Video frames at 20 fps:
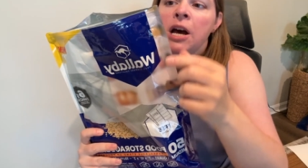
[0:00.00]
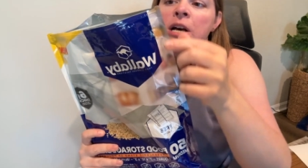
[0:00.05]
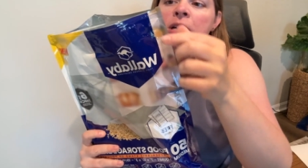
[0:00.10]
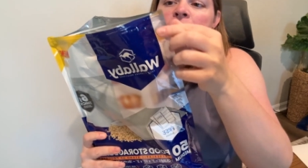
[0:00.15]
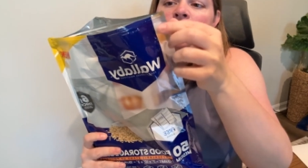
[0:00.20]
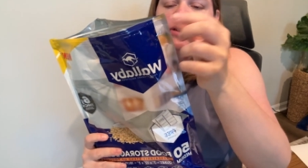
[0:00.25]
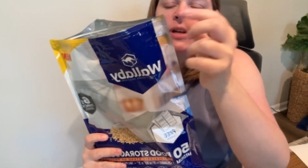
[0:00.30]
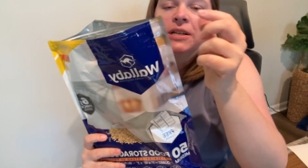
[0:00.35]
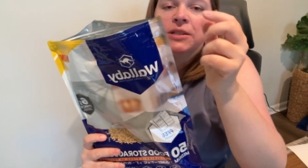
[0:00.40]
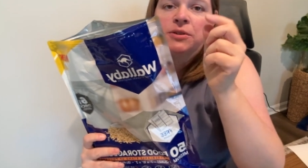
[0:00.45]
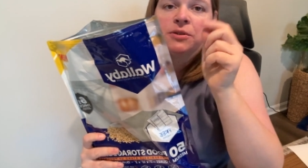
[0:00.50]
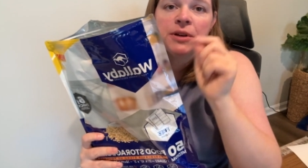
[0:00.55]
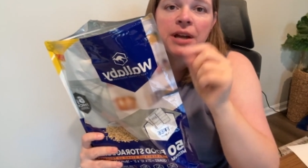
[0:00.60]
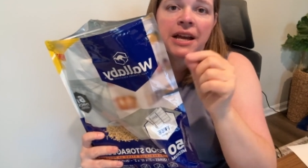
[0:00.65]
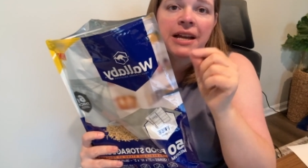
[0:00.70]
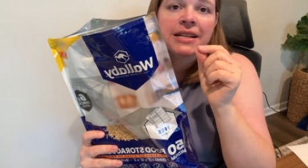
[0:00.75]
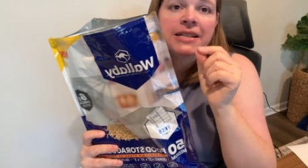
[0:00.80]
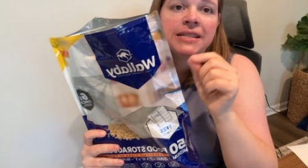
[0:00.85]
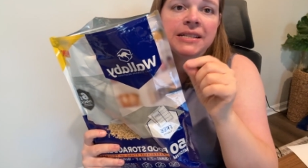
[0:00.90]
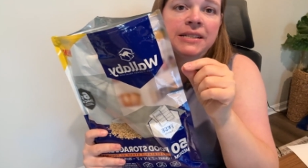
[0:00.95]
So yes, you
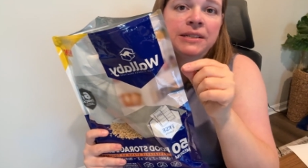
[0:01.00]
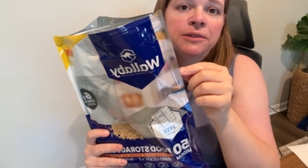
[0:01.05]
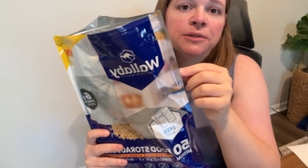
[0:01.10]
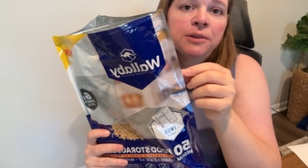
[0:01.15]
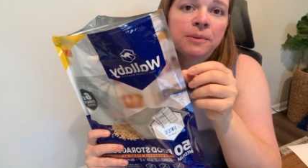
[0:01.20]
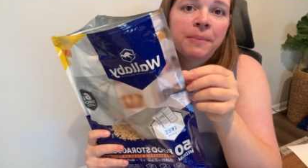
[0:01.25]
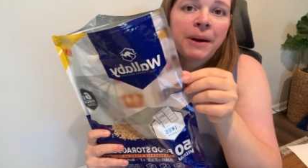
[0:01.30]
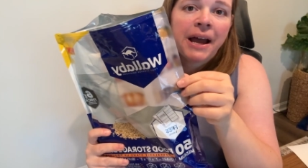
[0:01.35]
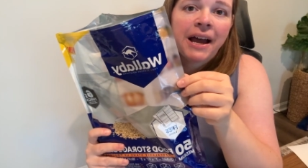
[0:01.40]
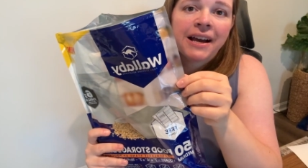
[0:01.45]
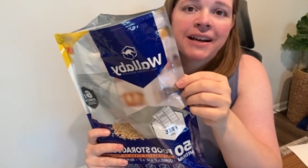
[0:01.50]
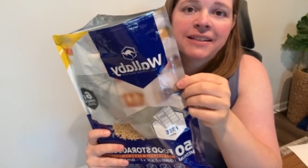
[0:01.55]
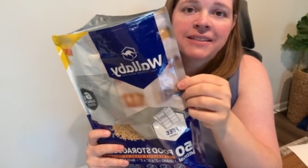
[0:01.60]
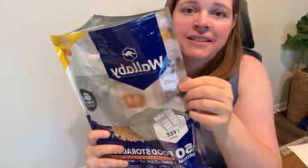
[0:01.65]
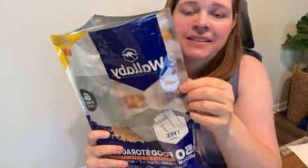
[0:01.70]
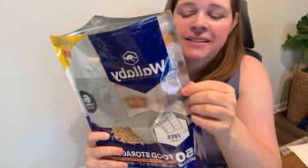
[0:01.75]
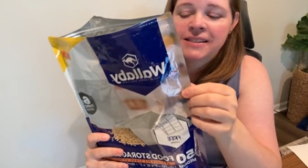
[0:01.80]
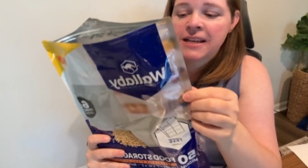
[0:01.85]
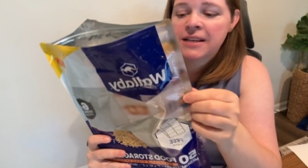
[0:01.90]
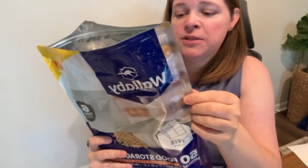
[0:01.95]
can seal the bags.
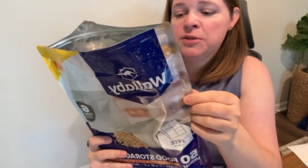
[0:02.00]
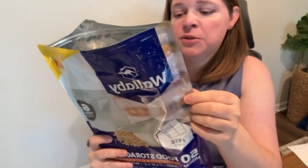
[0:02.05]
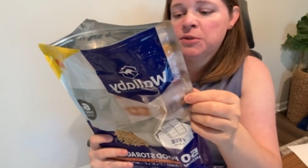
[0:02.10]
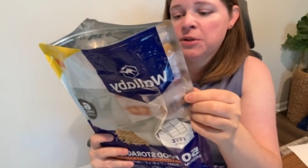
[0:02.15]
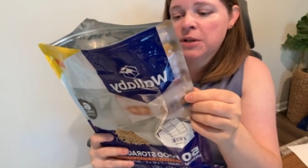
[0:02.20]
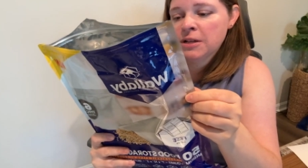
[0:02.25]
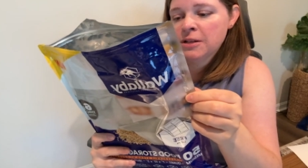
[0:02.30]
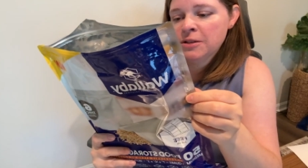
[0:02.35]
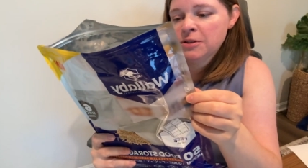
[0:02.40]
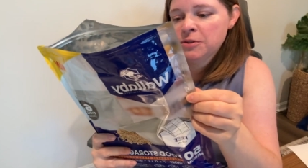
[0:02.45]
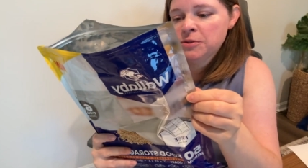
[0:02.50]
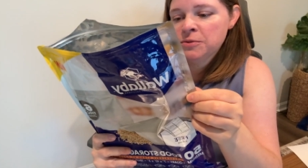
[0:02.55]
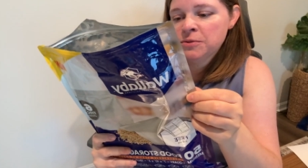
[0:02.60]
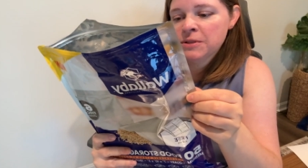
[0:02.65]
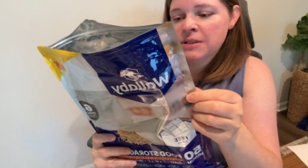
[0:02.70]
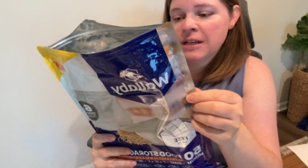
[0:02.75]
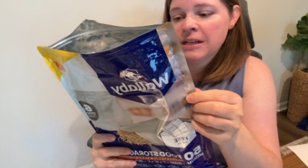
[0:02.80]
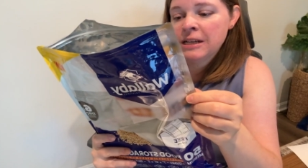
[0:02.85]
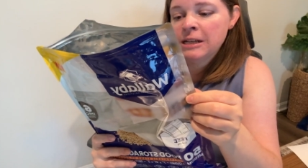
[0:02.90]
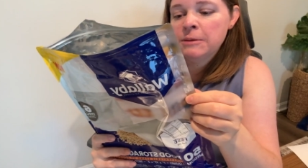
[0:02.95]
It says you can use
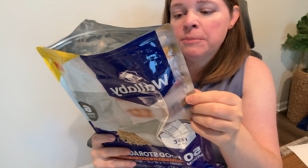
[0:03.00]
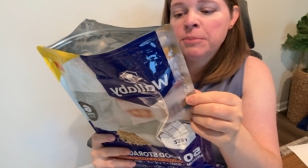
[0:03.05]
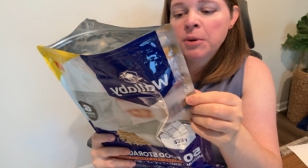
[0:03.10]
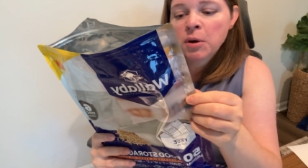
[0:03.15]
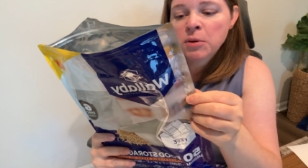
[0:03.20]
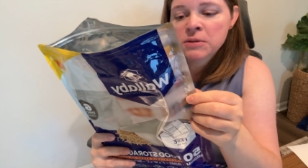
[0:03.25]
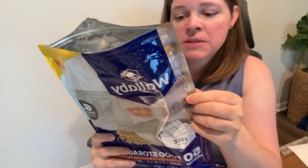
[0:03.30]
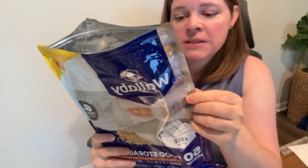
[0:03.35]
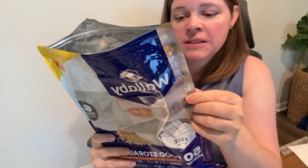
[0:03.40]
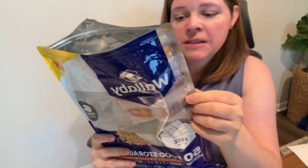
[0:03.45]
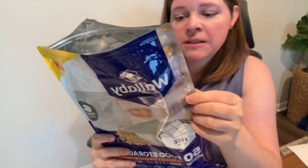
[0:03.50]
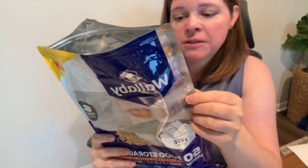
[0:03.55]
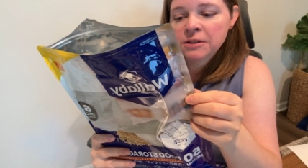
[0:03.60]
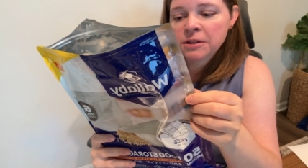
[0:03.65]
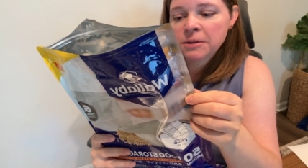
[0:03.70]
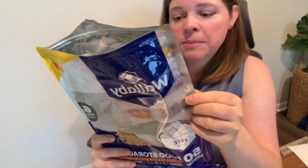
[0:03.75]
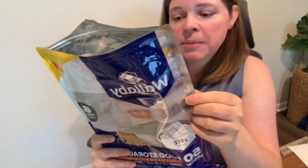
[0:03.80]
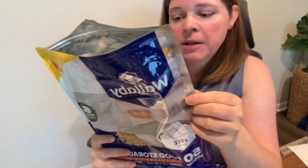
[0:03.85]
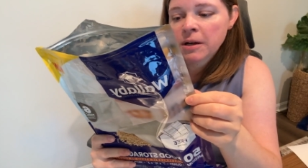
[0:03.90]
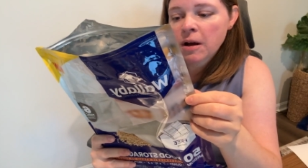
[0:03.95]
an impulse
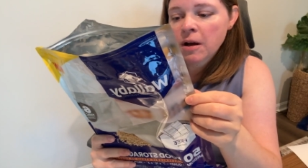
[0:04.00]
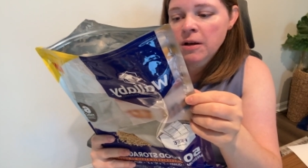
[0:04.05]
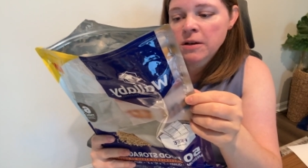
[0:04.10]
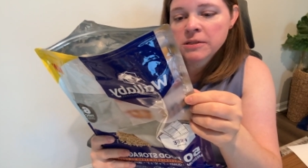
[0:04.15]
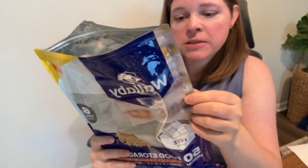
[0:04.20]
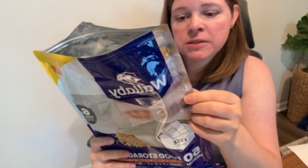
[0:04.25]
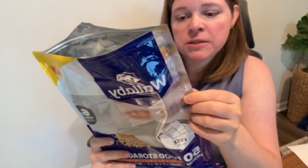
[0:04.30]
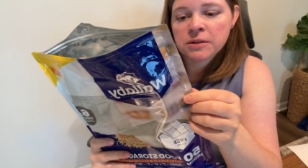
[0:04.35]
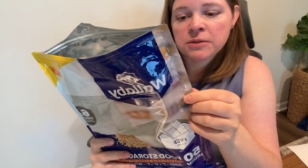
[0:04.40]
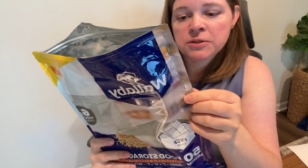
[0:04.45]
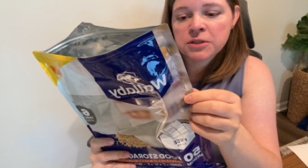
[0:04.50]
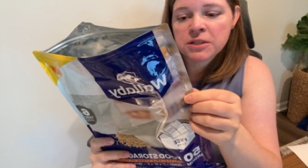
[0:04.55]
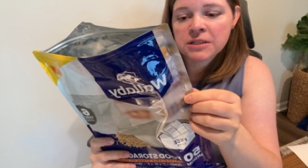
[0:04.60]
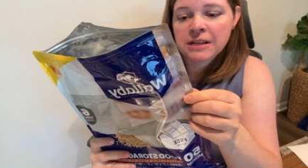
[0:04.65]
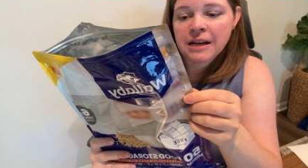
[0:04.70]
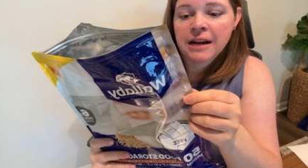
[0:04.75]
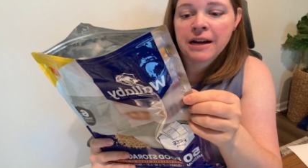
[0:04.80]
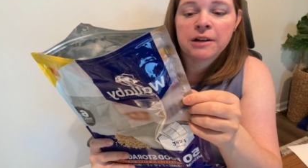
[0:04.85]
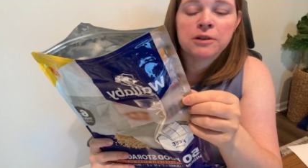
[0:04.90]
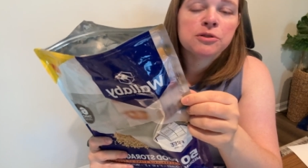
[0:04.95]
sealer, but also just
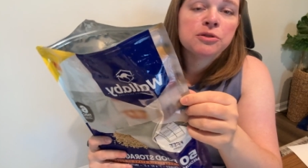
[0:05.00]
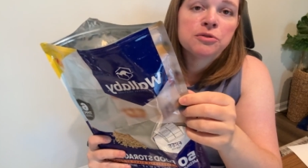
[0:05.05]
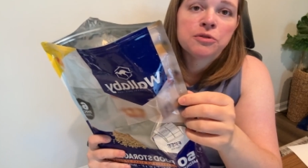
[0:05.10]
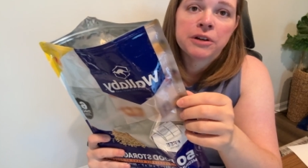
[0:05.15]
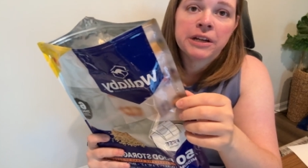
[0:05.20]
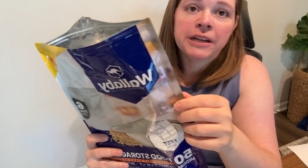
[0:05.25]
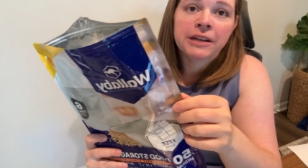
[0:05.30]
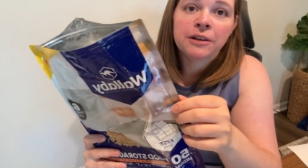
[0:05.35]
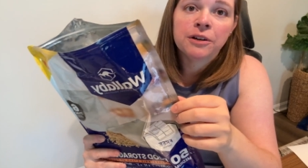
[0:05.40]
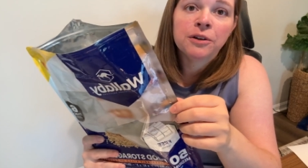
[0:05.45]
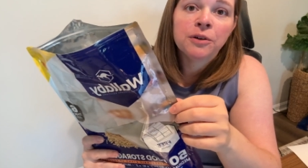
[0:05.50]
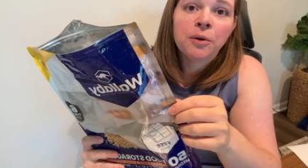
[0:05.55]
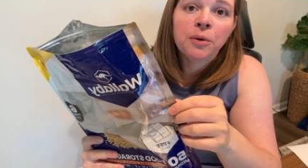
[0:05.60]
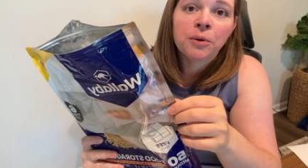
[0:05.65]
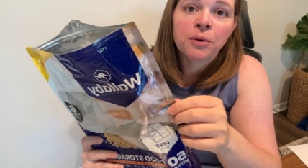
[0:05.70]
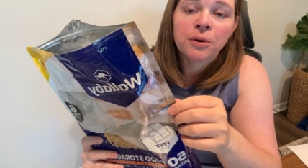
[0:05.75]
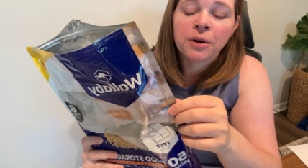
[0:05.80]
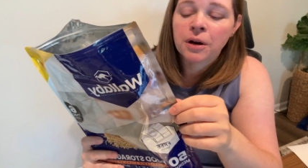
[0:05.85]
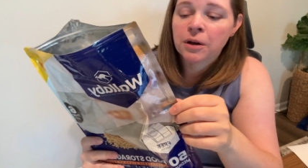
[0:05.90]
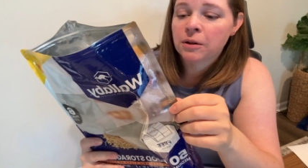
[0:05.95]
a hair straightener
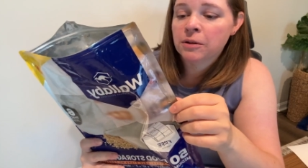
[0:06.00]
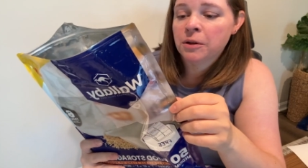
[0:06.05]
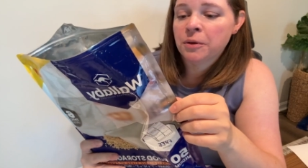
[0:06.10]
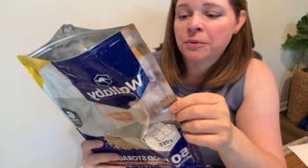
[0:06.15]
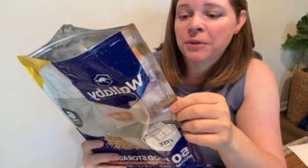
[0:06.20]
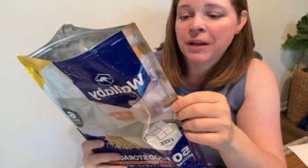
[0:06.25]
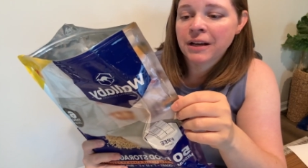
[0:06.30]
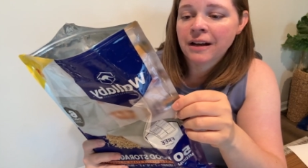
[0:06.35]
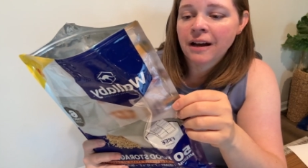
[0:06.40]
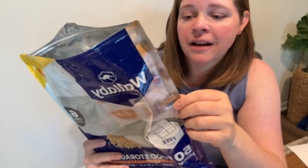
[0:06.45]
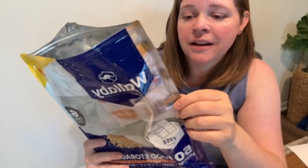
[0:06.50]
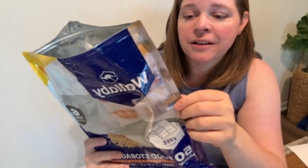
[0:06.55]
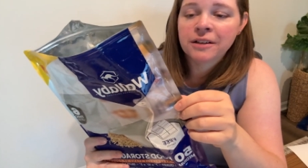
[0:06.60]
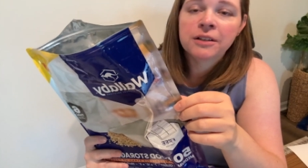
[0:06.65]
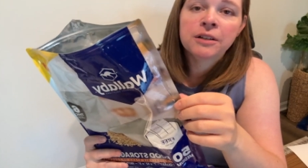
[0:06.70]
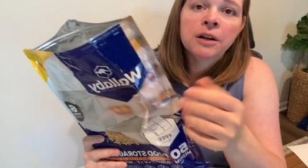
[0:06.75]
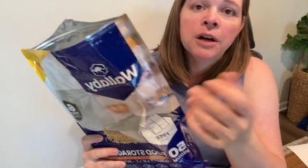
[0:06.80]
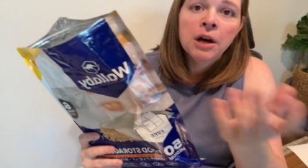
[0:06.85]
or a clothing iron